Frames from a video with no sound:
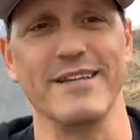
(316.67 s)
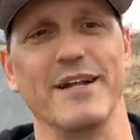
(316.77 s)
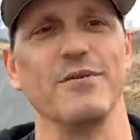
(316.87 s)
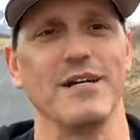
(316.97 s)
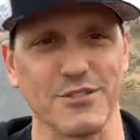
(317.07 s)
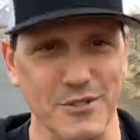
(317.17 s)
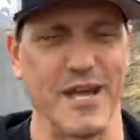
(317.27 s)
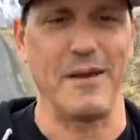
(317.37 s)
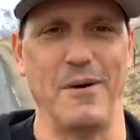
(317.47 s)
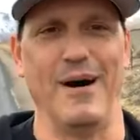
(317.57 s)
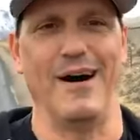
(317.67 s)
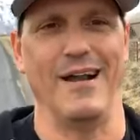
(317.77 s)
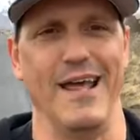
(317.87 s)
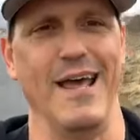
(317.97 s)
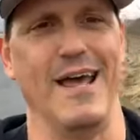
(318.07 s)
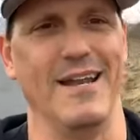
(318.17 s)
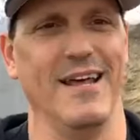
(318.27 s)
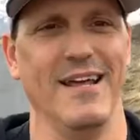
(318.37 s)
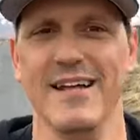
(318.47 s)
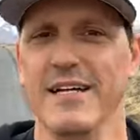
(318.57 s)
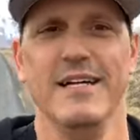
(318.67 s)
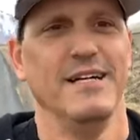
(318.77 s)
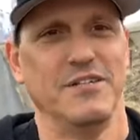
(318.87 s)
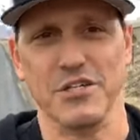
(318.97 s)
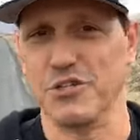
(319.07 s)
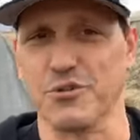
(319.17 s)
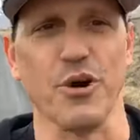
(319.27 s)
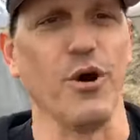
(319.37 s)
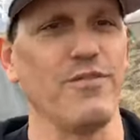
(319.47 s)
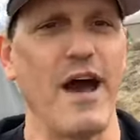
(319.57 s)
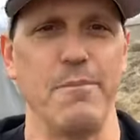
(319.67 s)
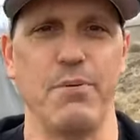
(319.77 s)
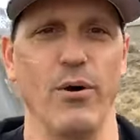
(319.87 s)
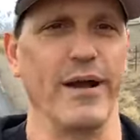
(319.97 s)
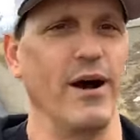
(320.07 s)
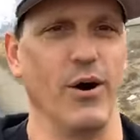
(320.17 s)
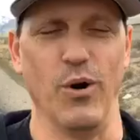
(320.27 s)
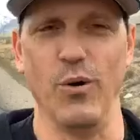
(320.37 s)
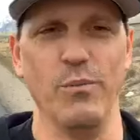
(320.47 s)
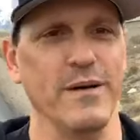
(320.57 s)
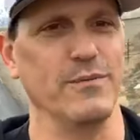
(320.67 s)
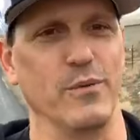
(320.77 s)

And then Russell came on and just drove that point home